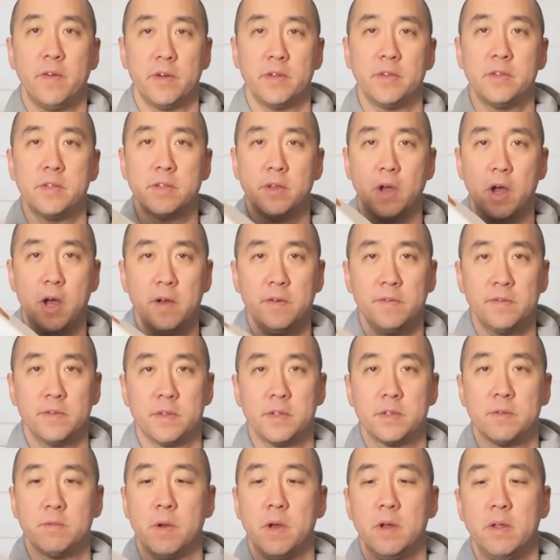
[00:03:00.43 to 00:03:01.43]
soft
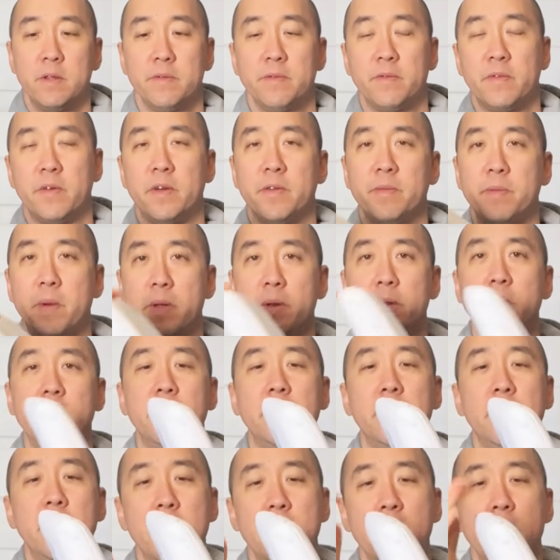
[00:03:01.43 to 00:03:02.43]
as well and very
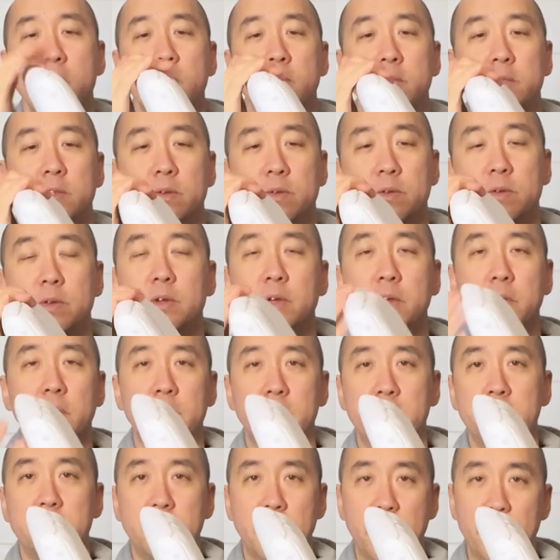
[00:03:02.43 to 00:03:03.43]
bendy. So you
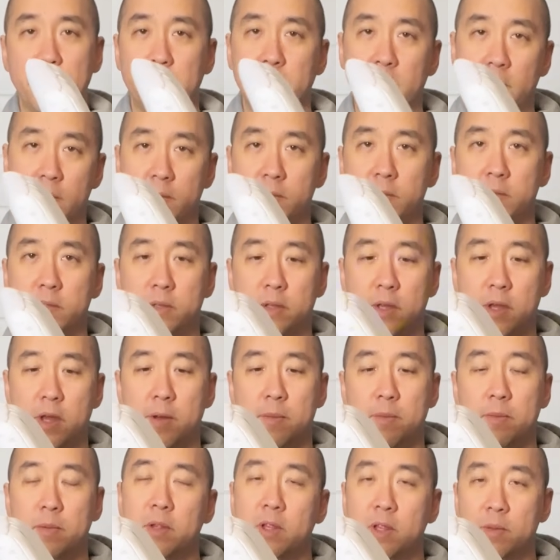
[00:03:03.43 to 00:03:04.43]
could shape this a
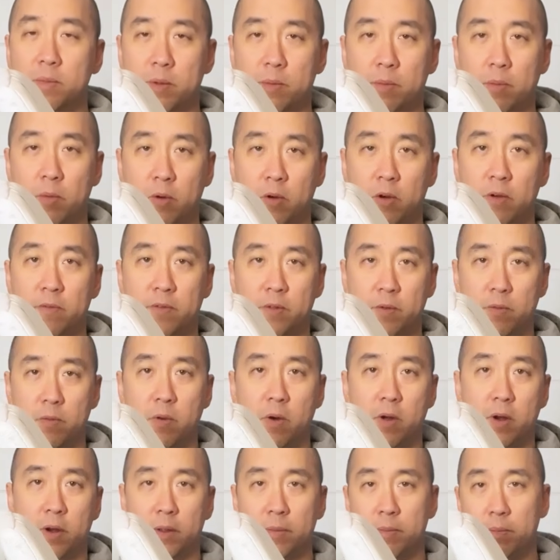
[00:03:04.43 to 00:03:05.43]
little bit more if you
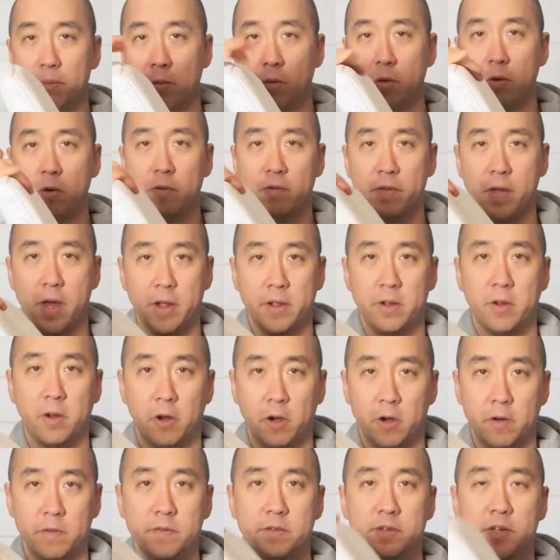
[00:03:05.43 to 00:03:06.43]
want more of that
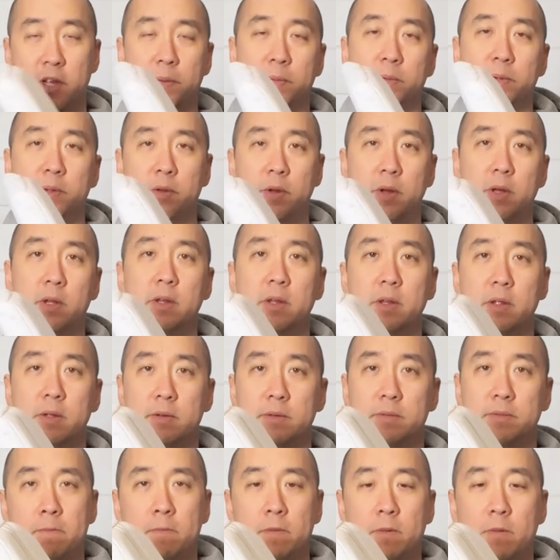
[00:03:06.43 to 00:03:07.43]
curve shape to it.
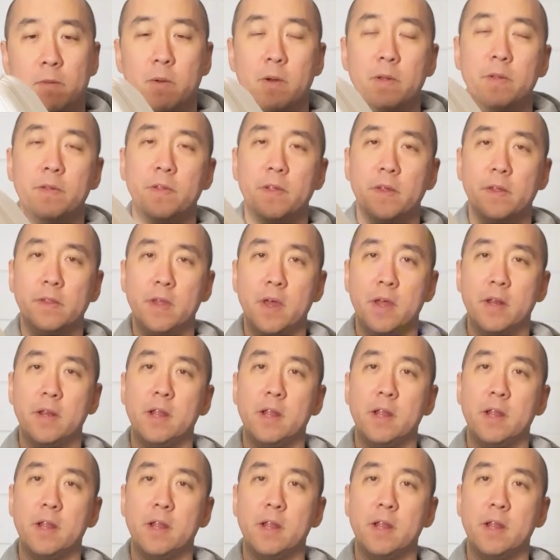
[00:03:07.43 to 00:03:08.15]
The one thing that